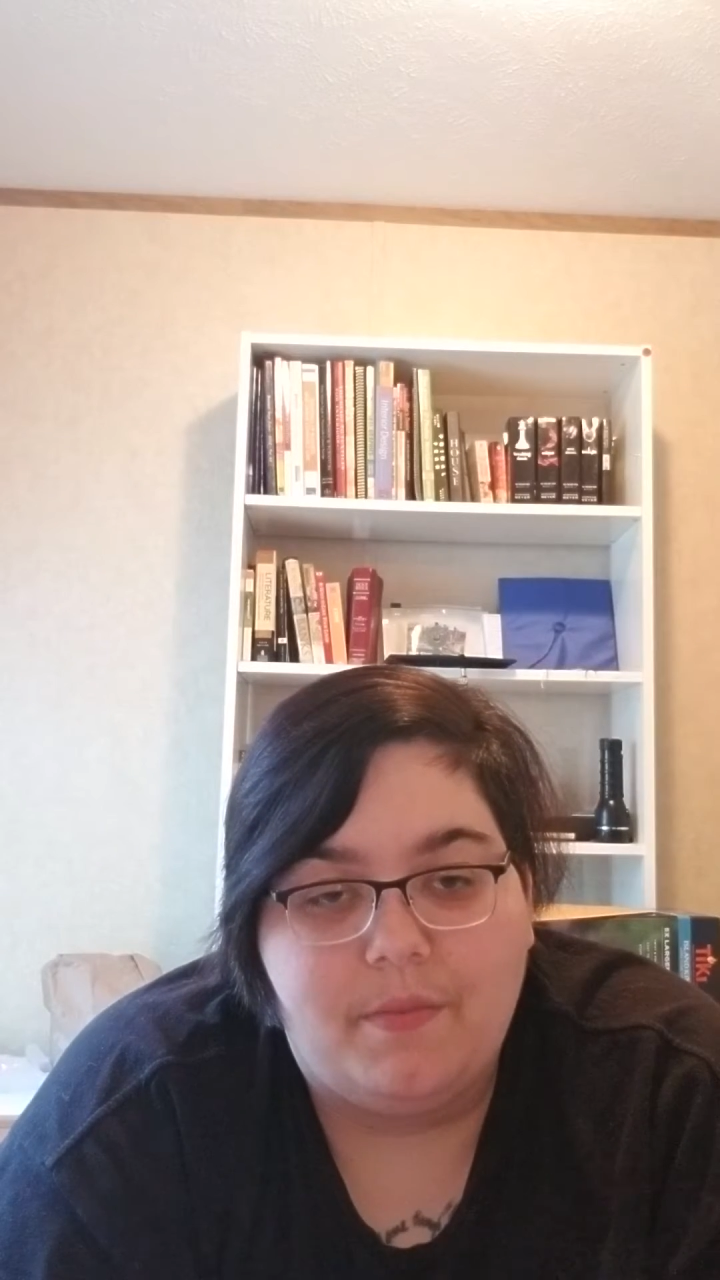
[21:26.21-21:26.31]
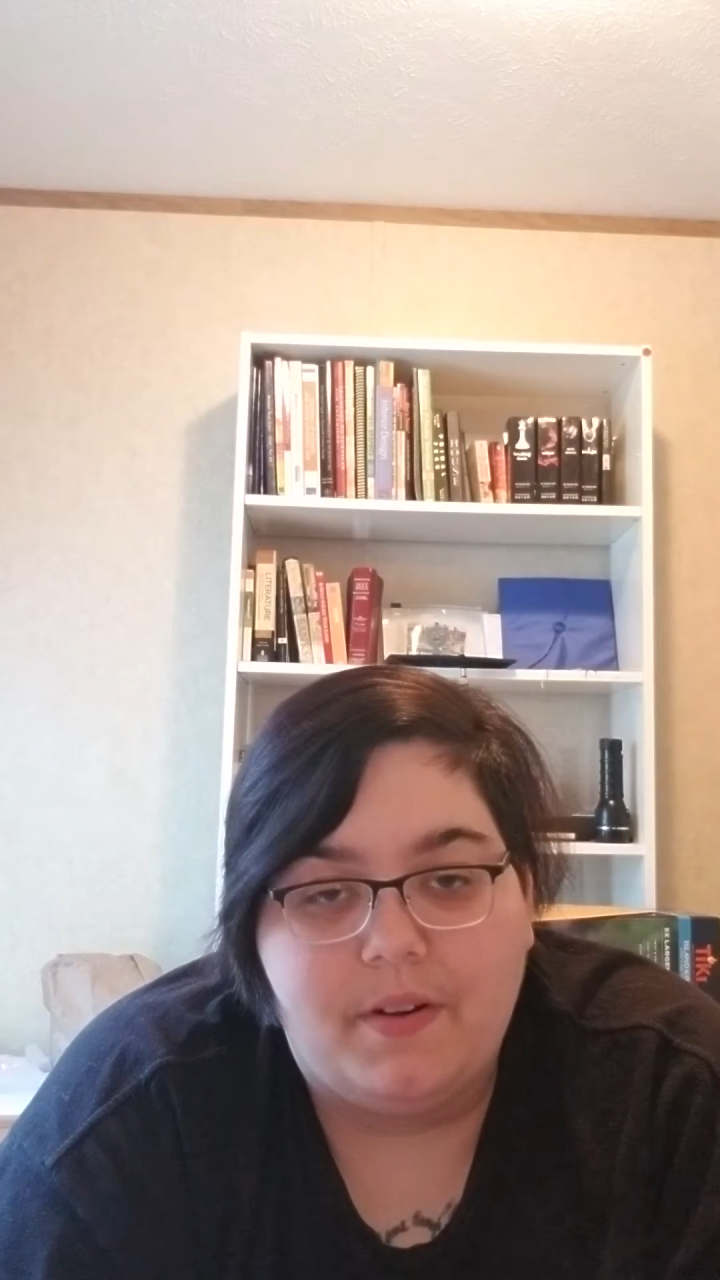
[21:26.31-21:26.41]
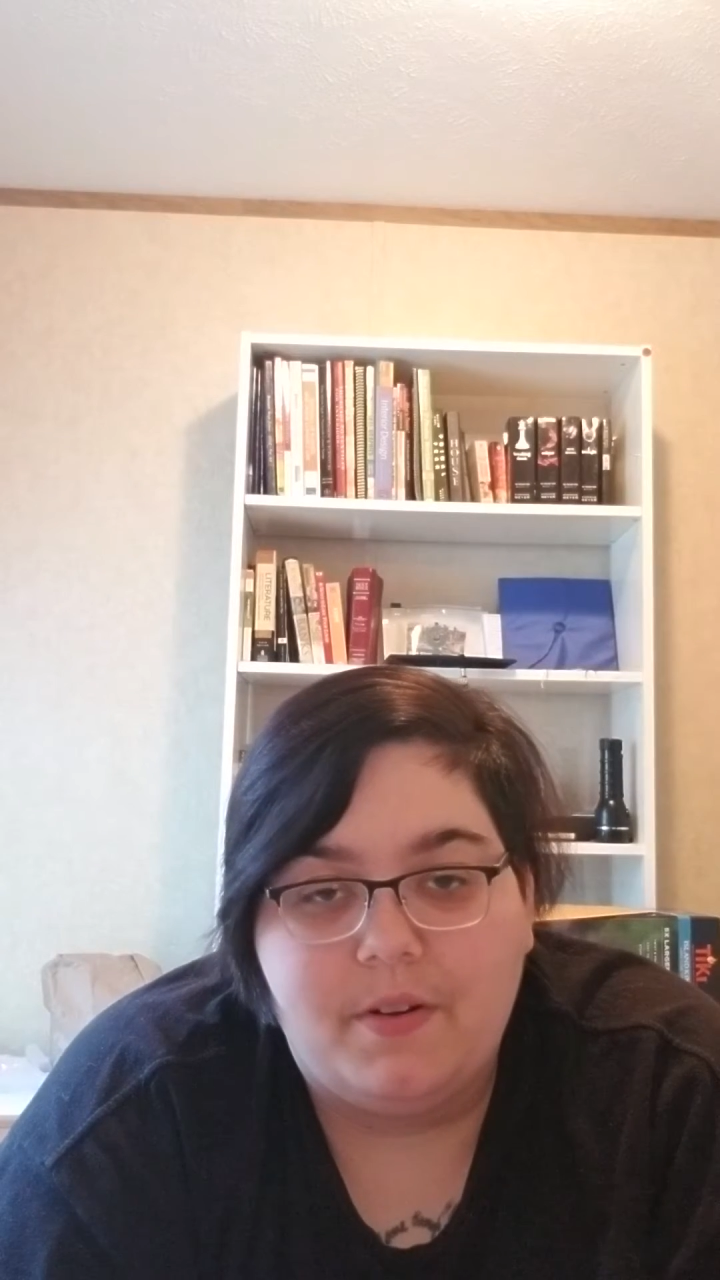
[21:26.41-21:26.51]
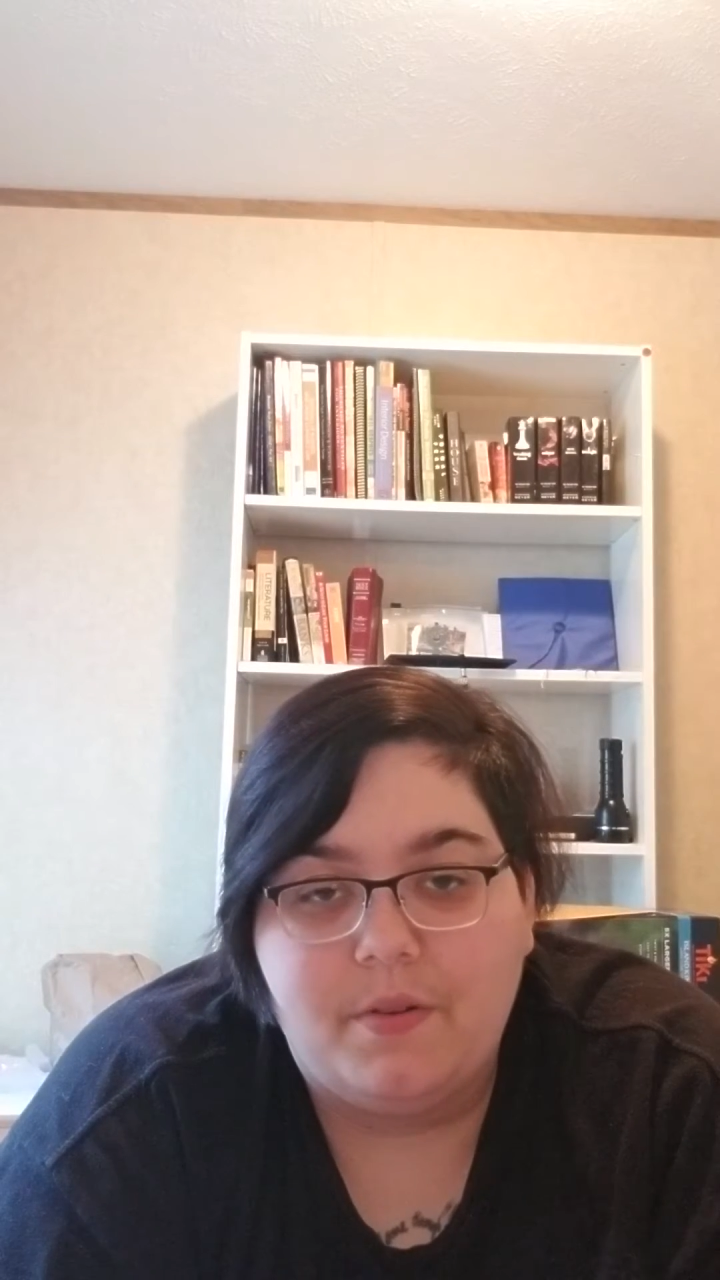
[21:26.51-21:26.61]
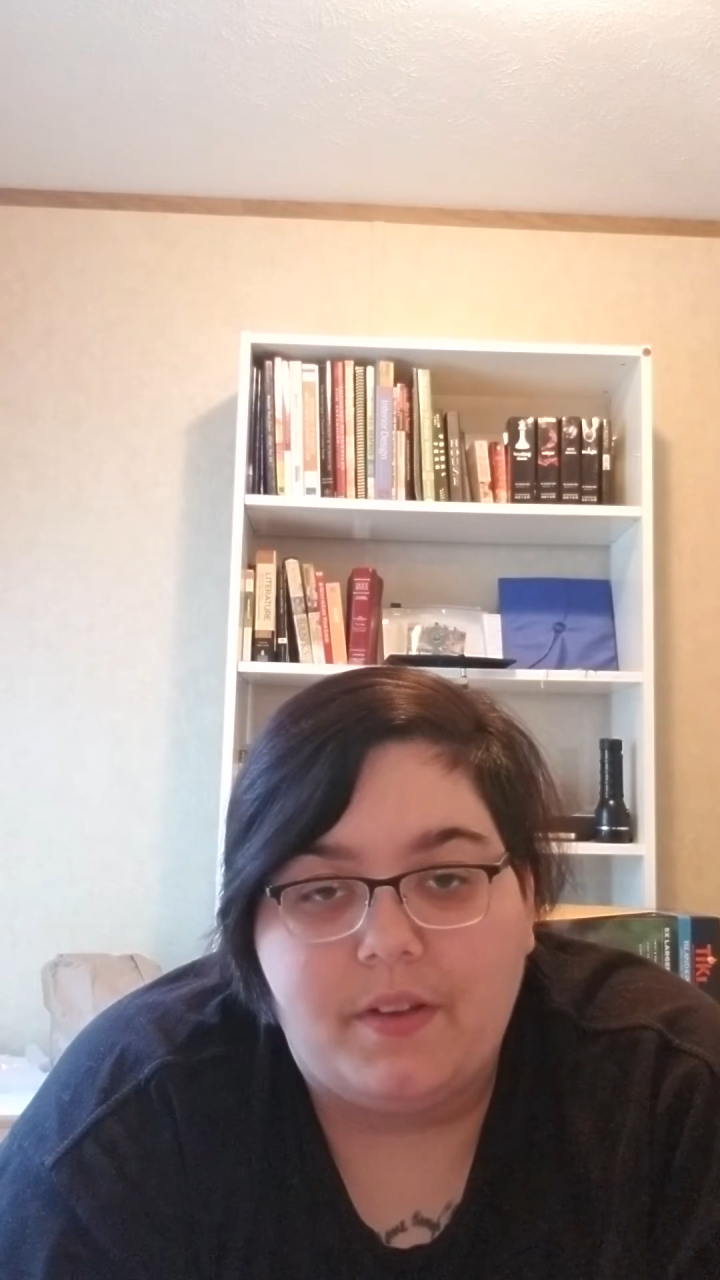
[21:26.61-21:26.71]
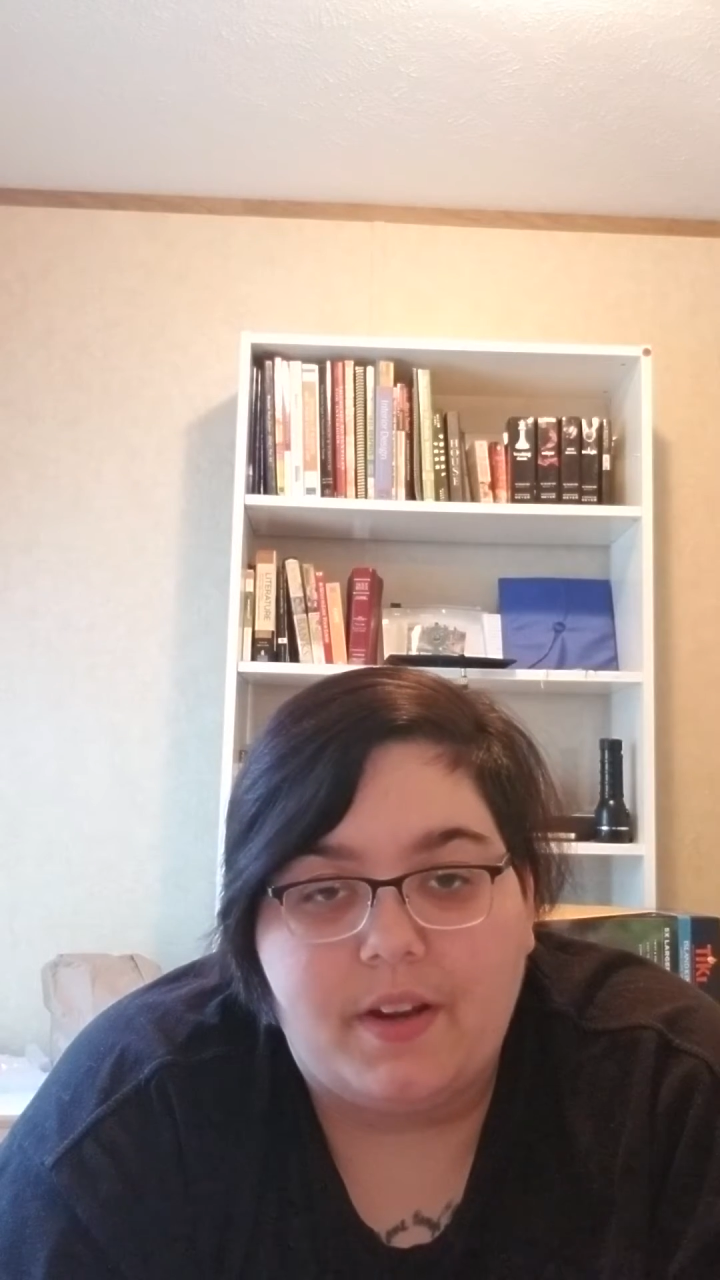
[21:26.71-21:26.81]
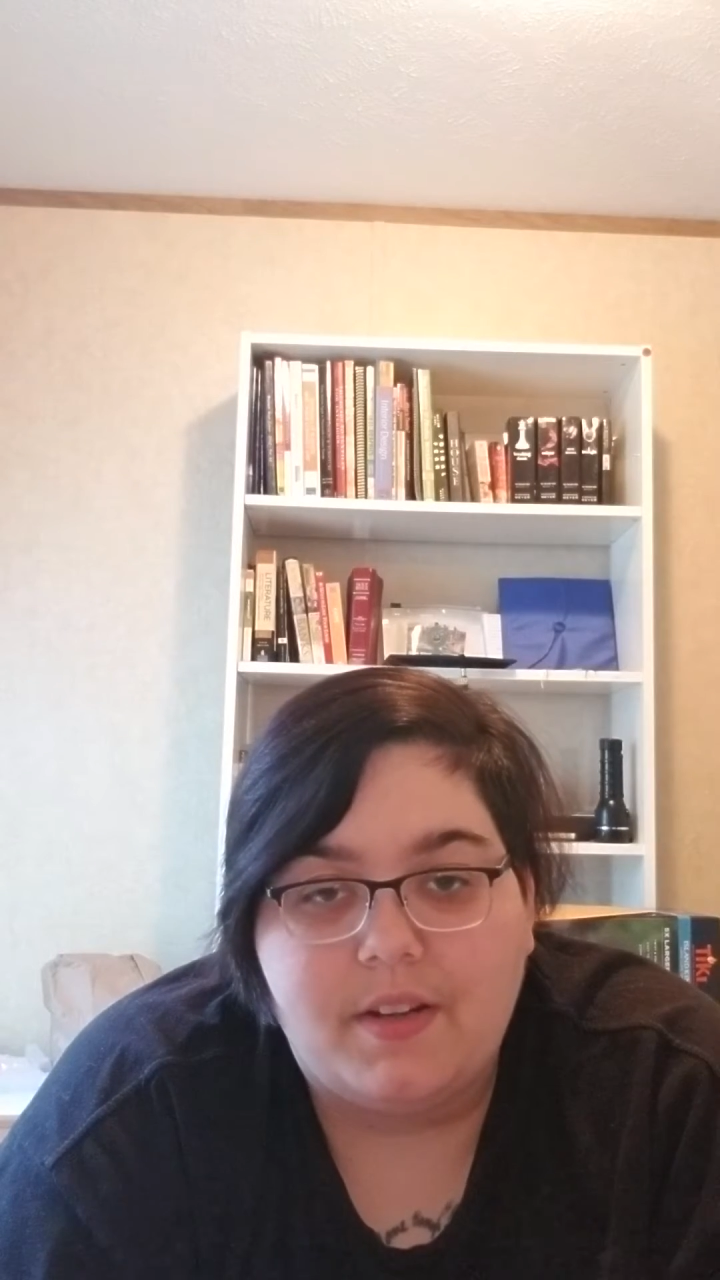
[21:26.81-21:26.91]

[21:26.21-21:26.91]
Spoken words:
me to do, like,